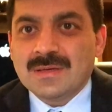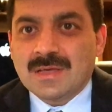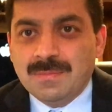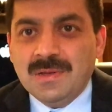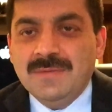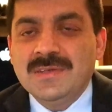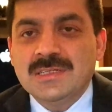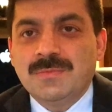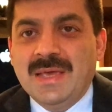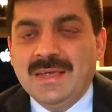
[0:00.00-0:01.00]
Couple of
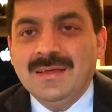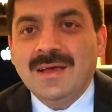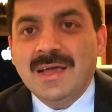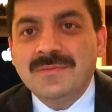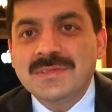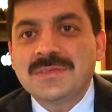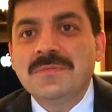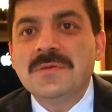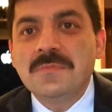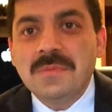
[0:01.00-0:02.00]
years back, I was
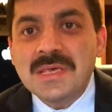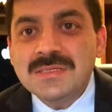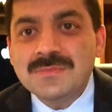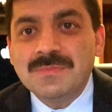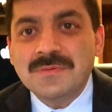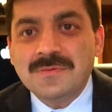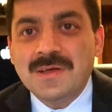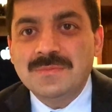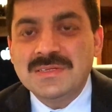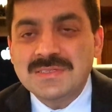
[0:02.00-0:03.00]
given Best
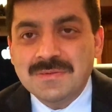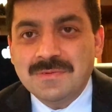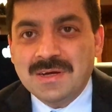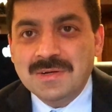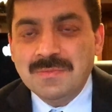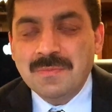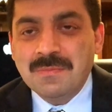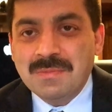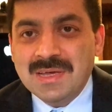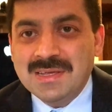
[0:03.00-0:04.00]
Performance Award
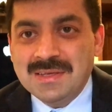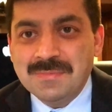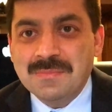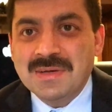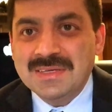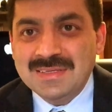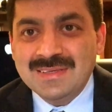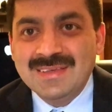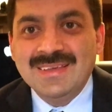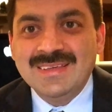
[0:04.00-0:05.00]
by my
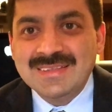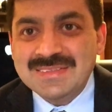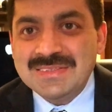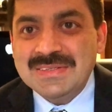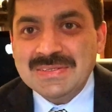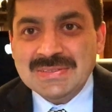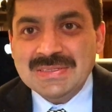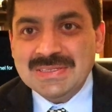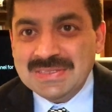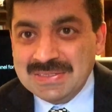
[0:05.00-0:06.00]

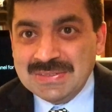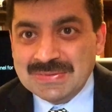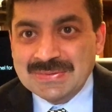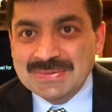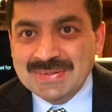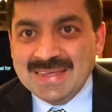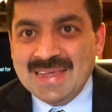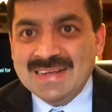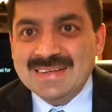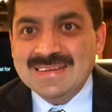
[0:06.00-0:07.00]
CEO
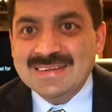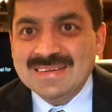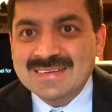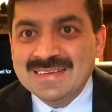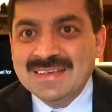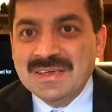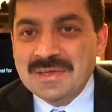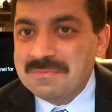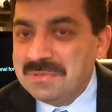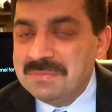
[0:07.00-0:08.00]
and uh,
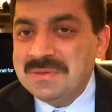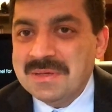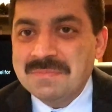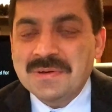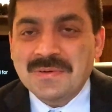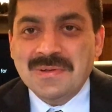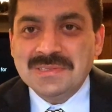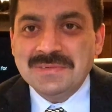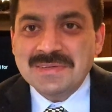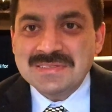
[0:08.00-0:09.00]
VP of
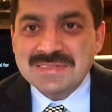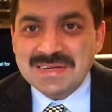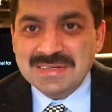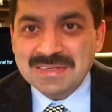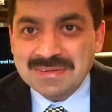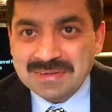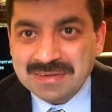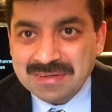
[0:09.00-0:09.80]
Technology was standing